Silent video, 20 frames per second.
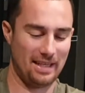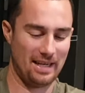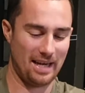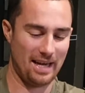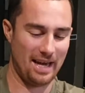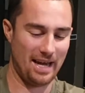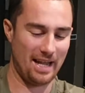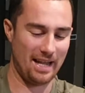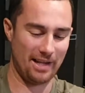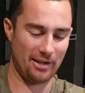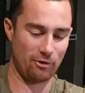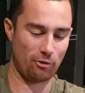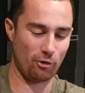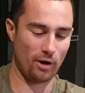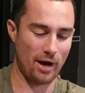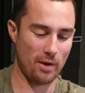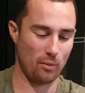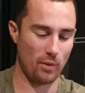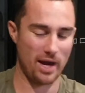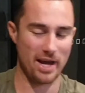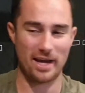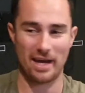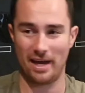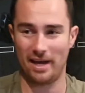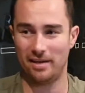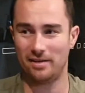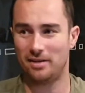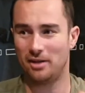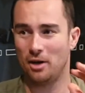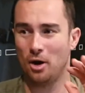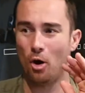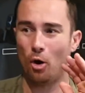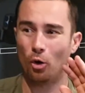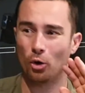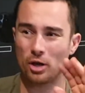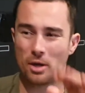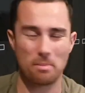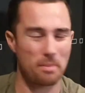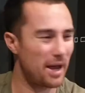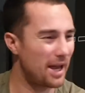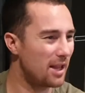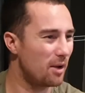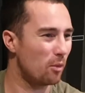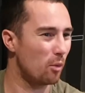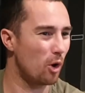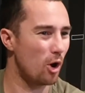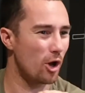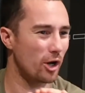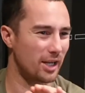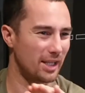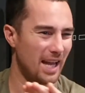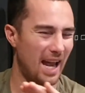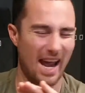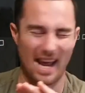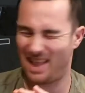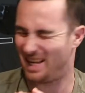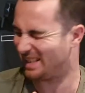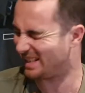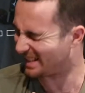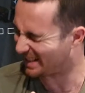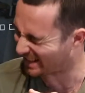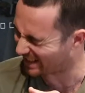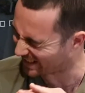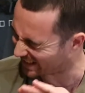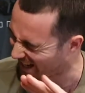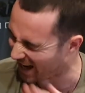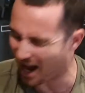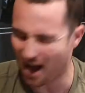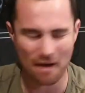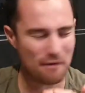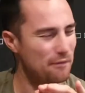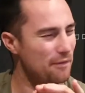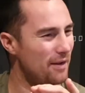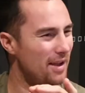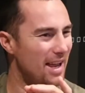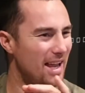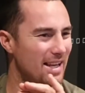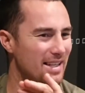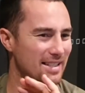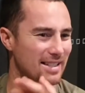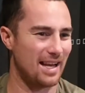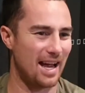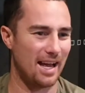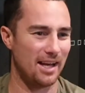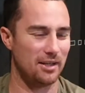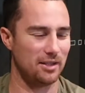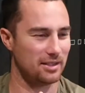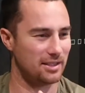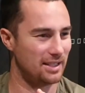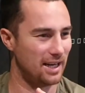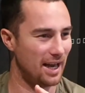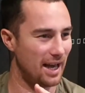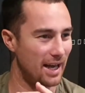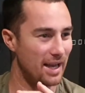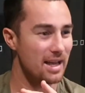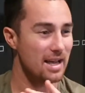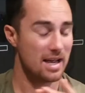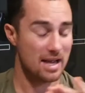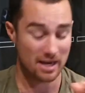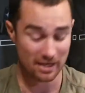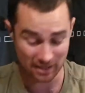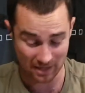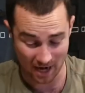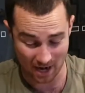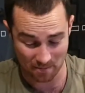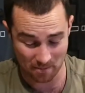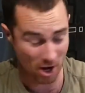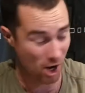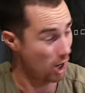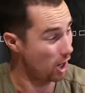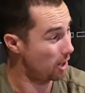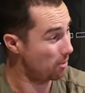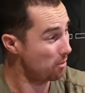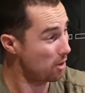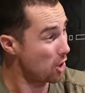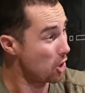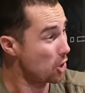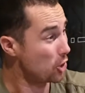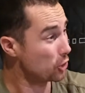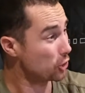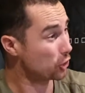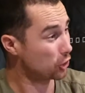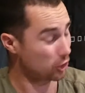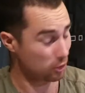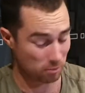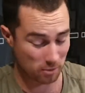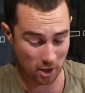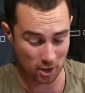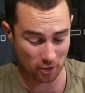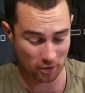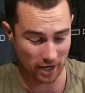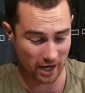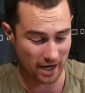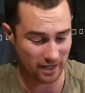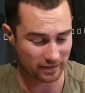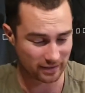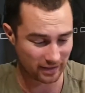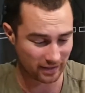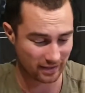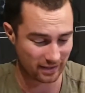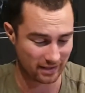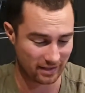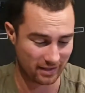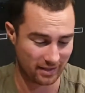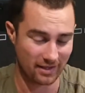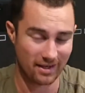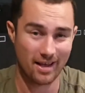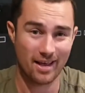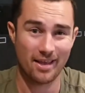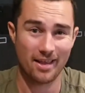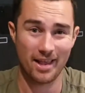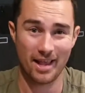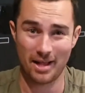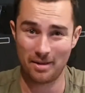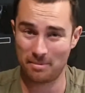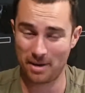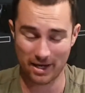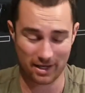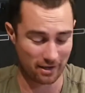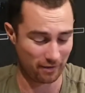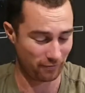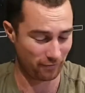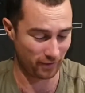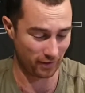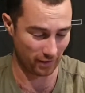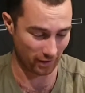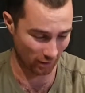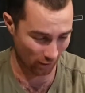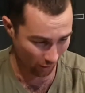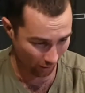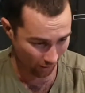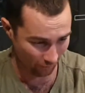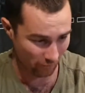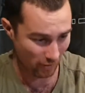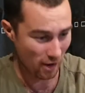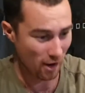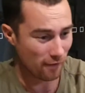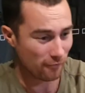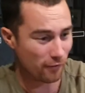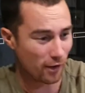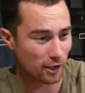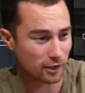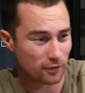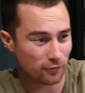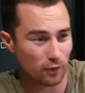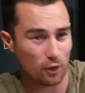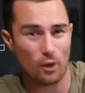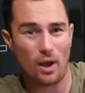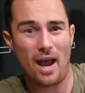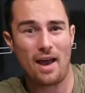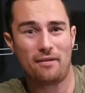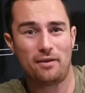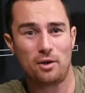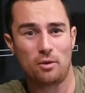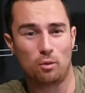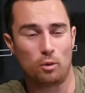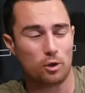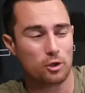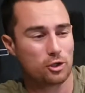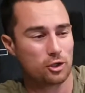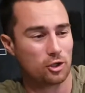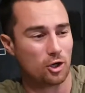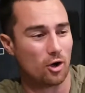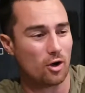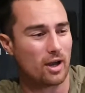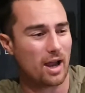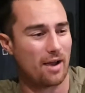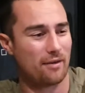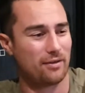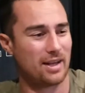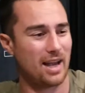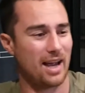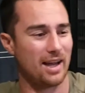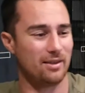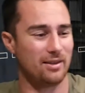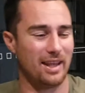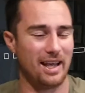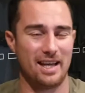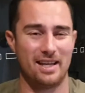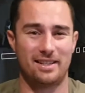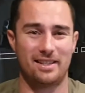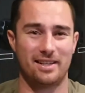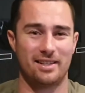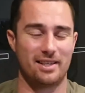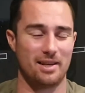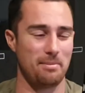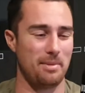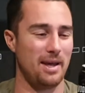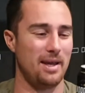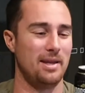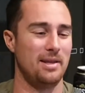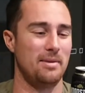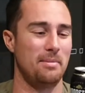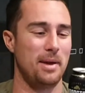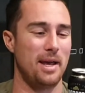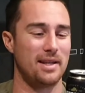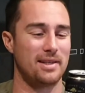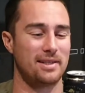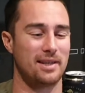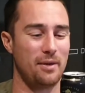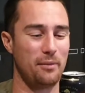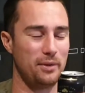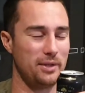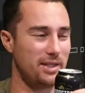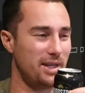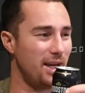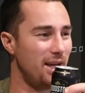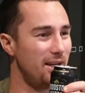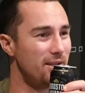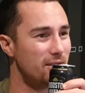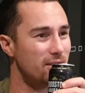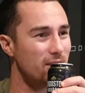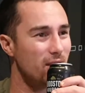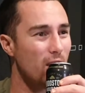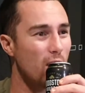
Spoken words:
and had a great weekend, or you've been at work and had a tough as nails day, come home, smell that, it'll make you feel alive. First of all, having a Woodstock, haven't had these since I've been about 17, so.